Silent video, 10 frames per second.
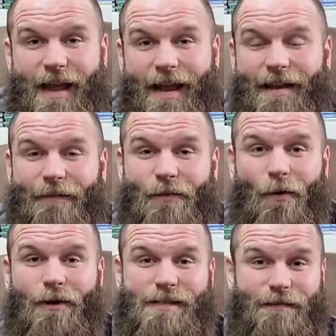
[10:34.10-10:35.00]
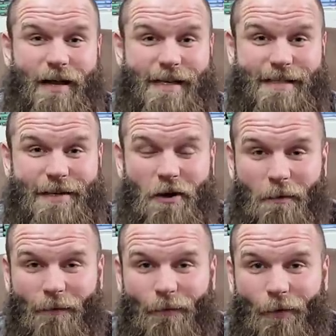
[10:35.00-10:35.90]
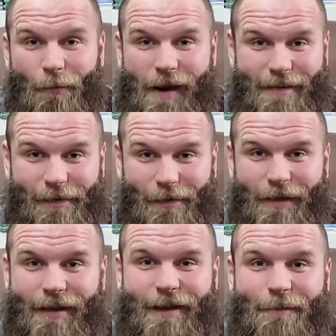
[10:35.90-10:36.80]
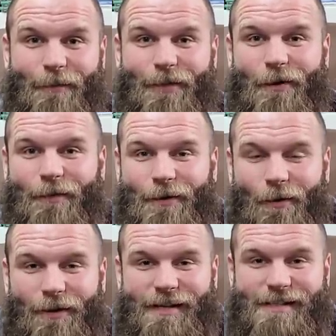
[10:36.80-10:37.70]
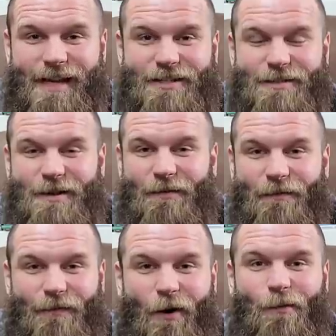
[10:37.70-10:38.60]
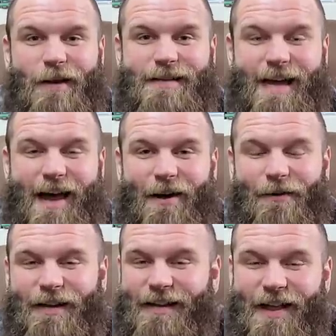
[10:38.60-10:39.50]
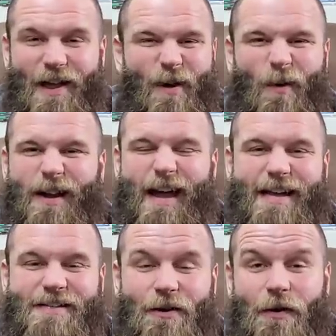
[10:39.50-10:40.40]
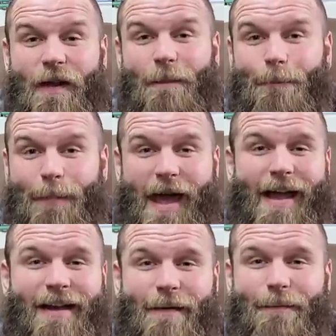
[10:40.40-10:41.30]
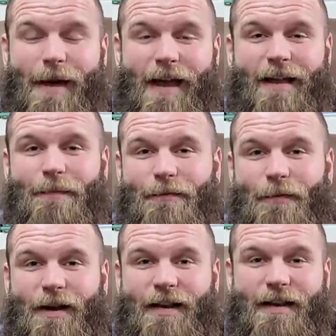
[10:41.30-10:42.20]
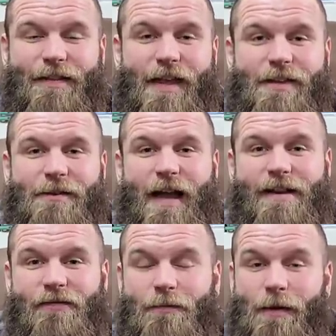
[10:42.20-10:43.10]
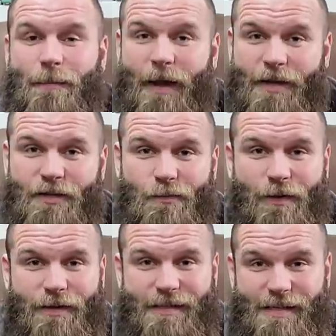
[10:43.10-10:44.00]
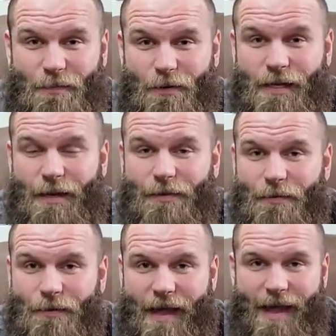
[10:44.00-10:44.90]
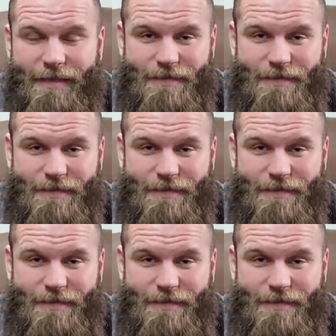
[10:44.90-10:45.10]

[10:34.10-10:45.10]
And of course, if you guys didn't know before, we had a little hiccup with our recording sessions. Our phone went down and whatnot. So back up, back up and running. And thank you guys for being patient with us as we were getting through that.